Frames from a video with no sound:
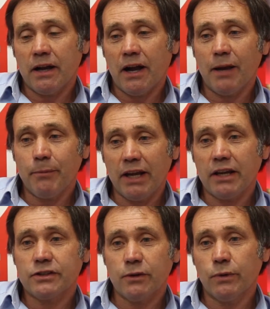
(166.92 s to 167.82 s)
I'm
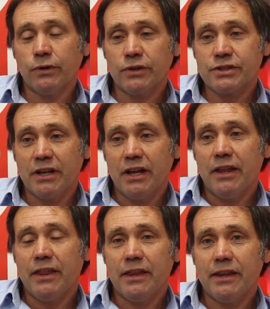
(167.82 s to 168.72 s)
leaning towards,
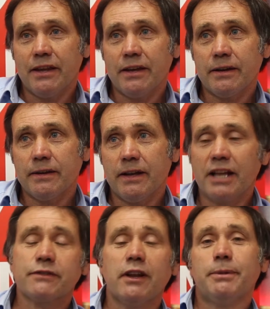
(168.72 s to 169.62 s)

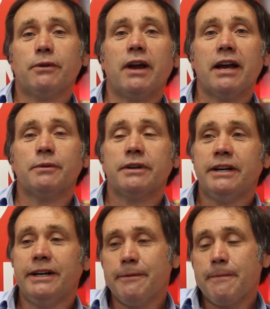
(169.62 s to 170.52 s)
let's flip it round.
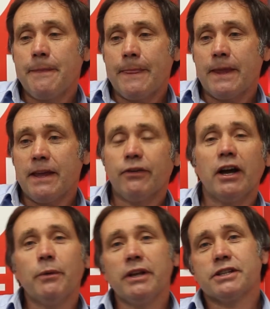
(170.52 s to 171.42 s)
If
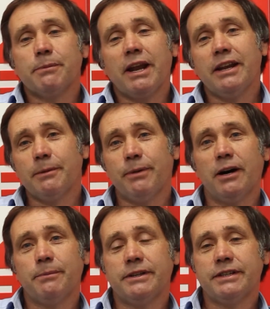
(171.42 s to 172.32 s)
I went to the planning
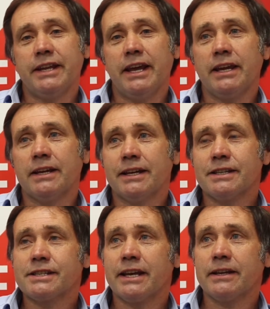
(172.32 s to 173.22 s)
department today
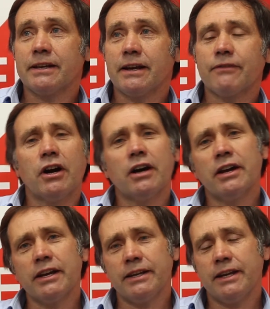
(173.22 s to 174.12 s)
and said, I've got an
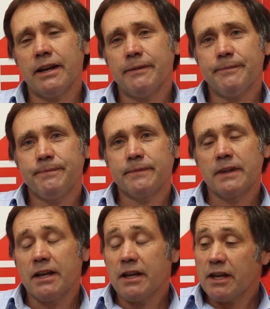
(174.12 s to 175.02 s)
idea.
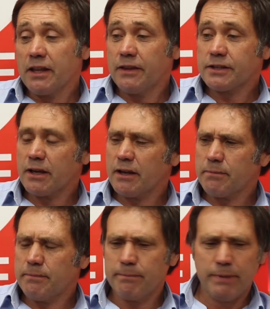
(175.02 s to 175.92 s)
There's a
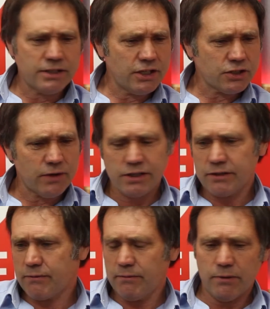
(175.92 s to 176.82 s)
busy stretch
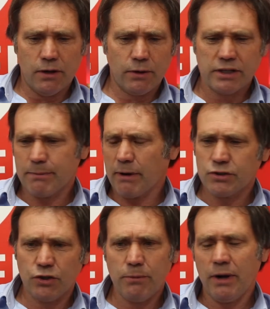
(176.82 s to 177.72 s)
of road. It's about
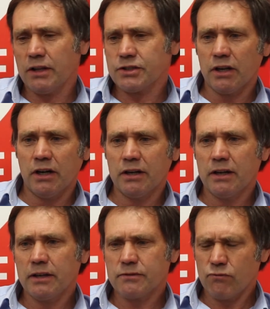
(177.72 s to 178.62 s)
2 miles long.
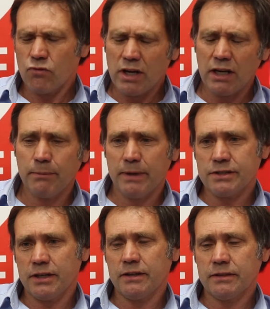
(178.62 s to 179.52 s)
It's really
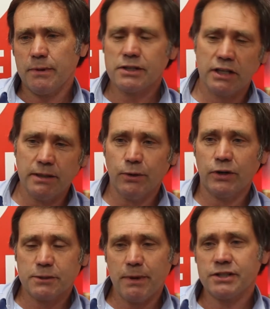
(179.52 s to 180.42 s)
busy, especially in the
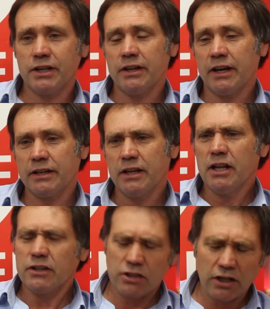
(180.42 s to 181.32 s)
morning, especially at night. There's